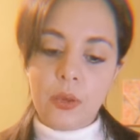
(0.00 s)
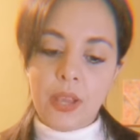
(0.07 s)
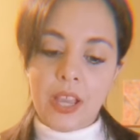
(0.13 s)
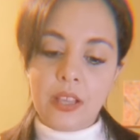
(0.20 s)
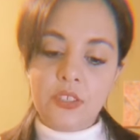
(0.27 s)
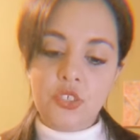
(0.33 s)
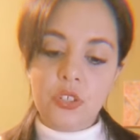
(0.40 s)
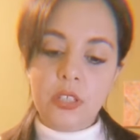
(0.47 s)

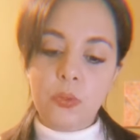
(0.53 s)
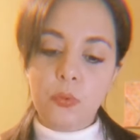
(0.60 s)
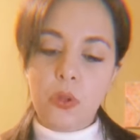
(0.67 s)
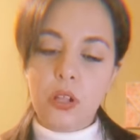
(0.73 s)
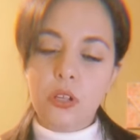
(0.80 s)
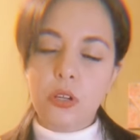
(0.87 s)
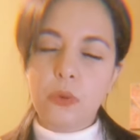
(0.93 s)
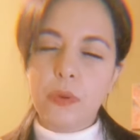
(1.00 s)
actually
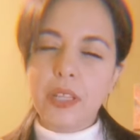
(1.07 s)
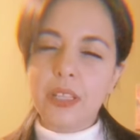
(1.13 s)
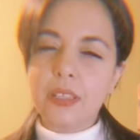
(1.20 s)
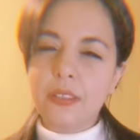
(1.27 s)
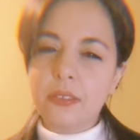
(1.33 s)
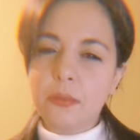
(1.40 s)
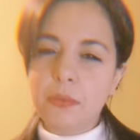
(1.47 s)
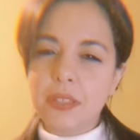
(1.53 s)
walk away a
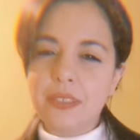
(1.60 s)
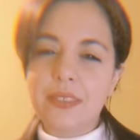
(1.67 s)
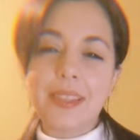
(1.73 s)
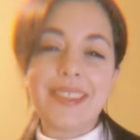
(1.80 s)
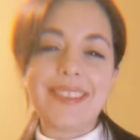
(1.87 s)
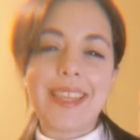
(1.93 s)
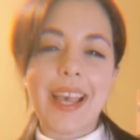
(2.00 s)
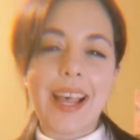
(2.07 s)
little bit,
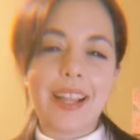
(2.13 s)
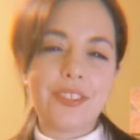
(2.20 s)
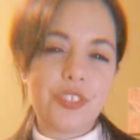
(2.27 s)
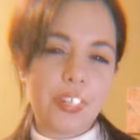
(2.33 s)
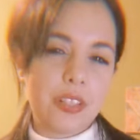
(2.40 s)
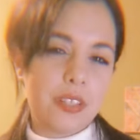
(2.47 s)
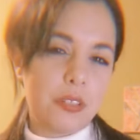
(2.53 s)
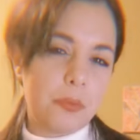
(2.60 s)

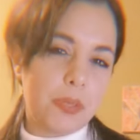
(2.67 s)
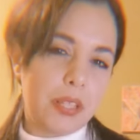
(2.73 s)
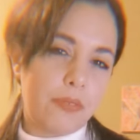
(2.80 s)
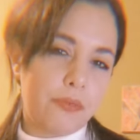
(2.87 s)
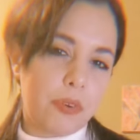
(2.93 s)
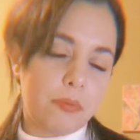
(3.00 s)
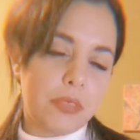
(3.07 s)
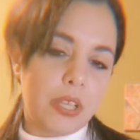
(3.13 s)
detach a little bit
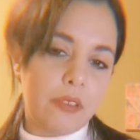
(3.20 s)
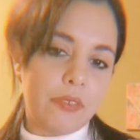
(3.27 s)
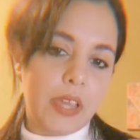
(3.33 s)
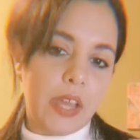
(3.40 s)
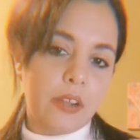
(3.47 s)
from love